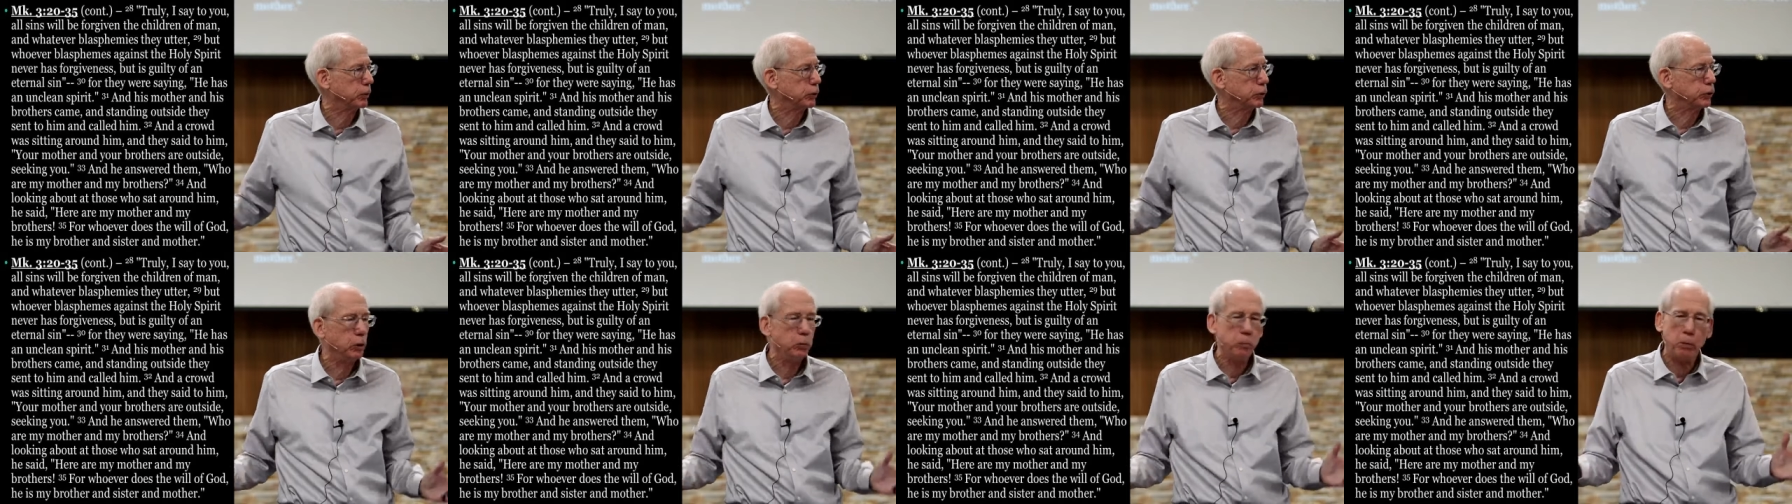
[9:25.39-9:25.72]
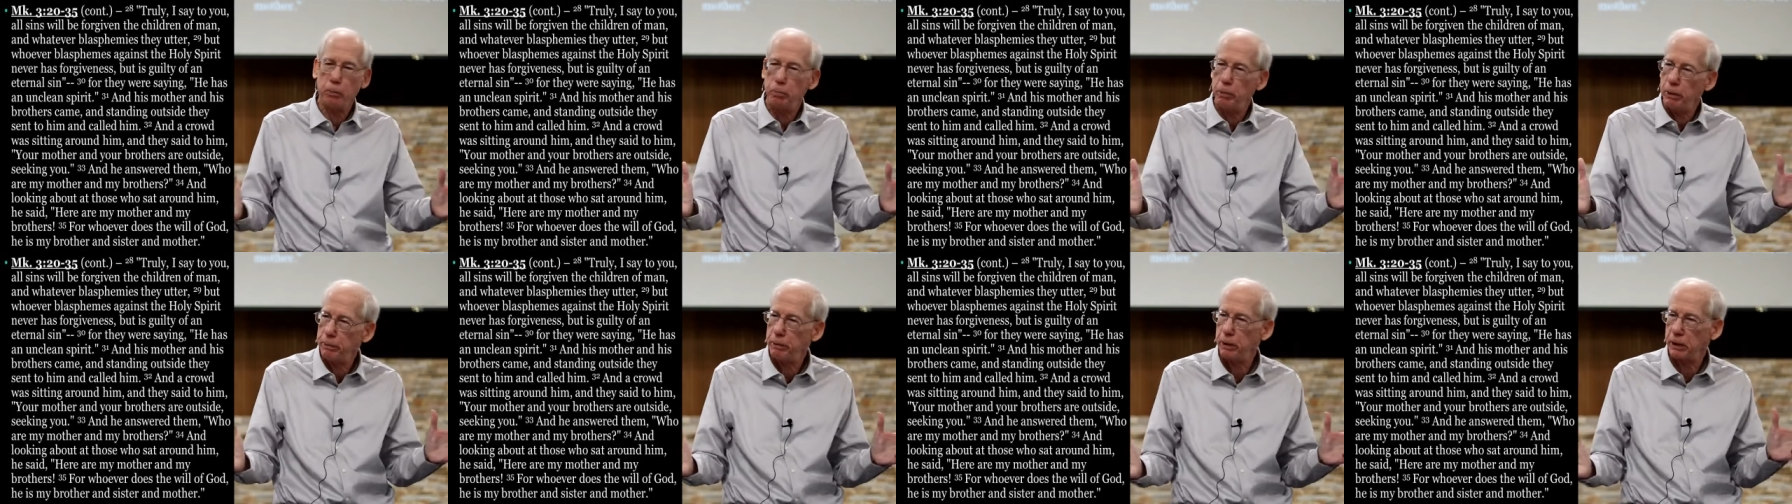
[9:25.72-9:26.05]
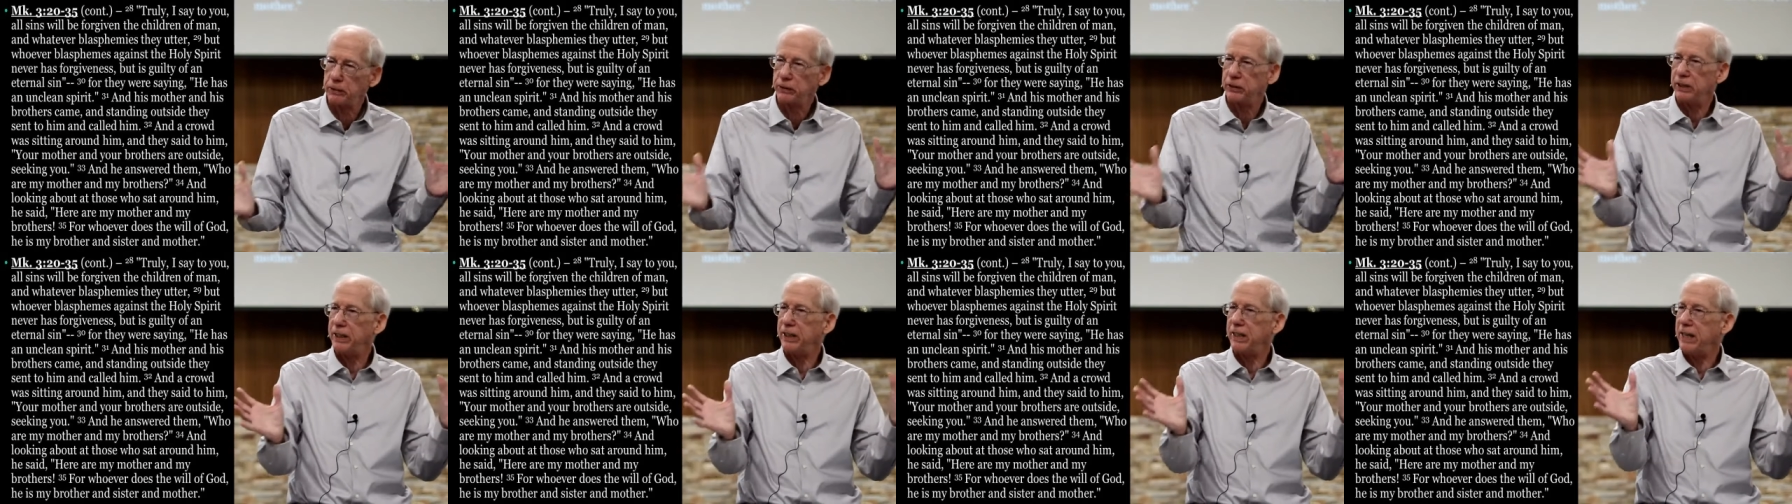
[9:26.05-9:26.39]
presumably
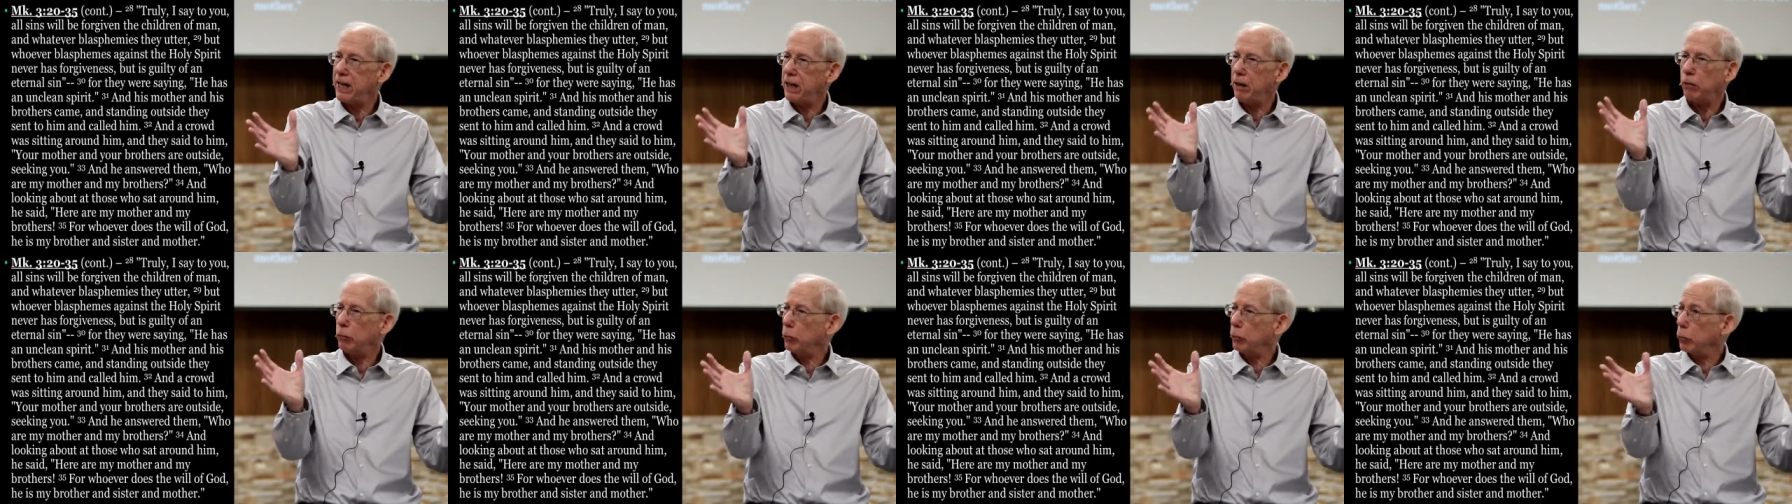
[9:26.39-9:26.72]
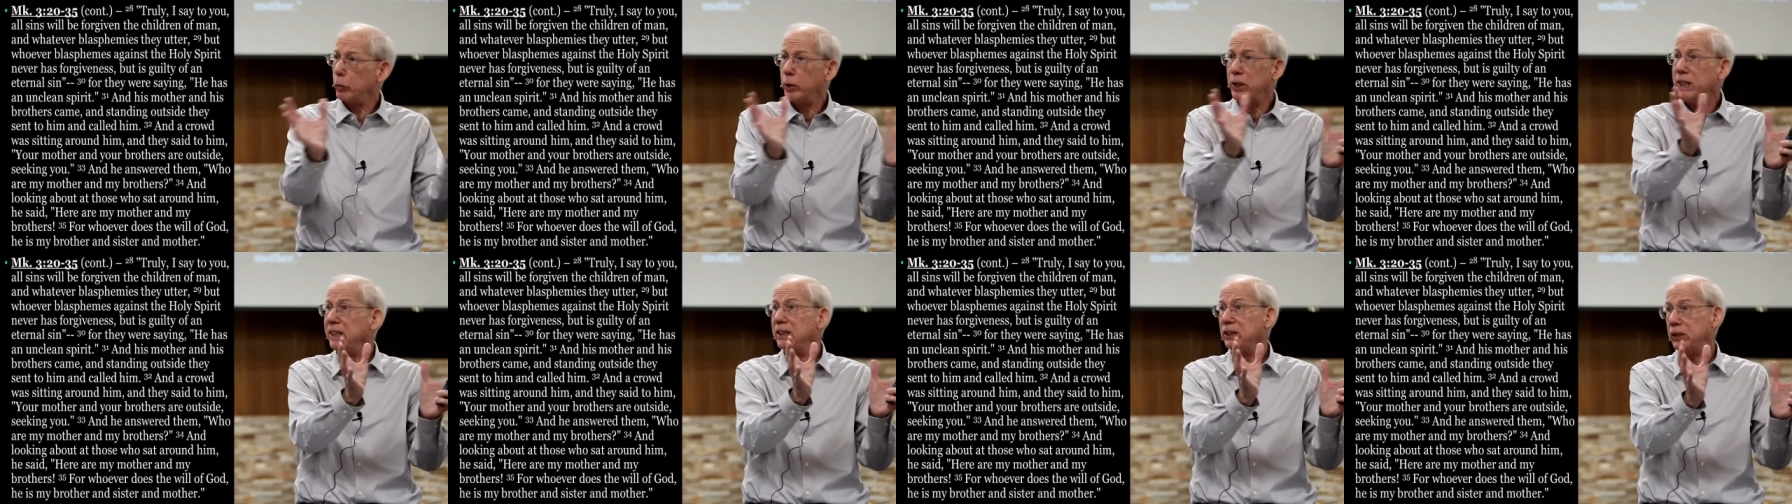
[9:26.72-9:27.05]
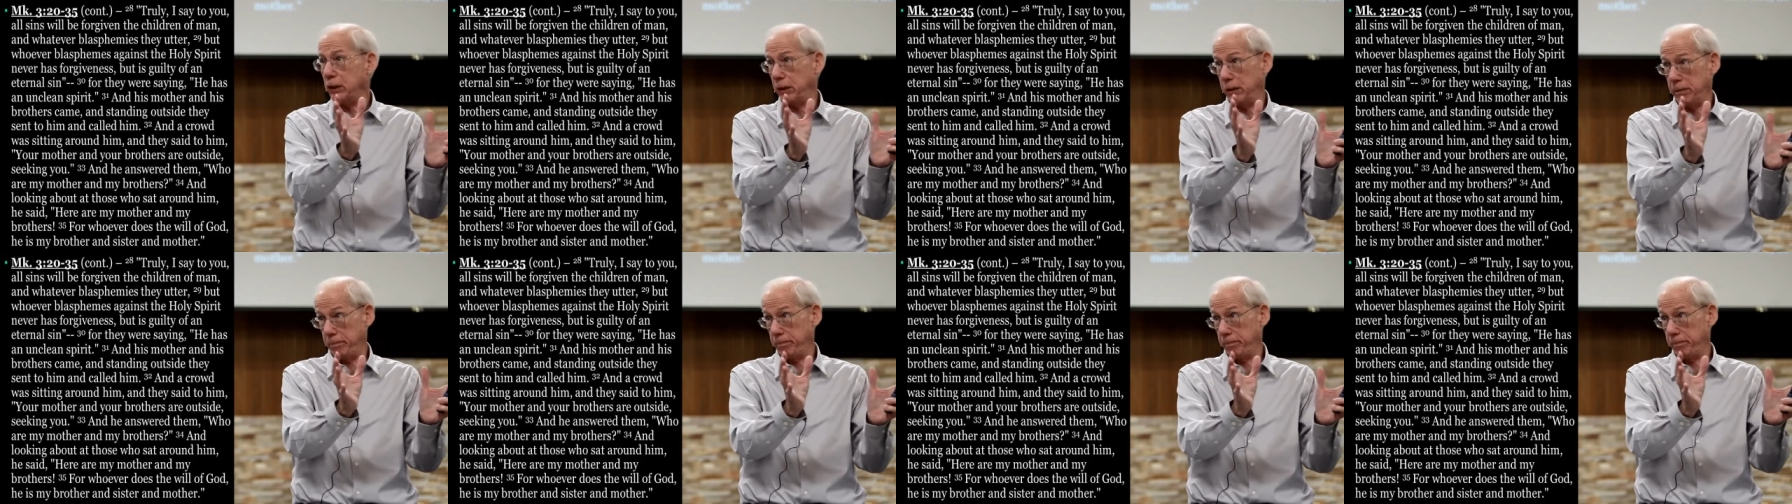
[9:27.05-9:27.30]
because they can't reach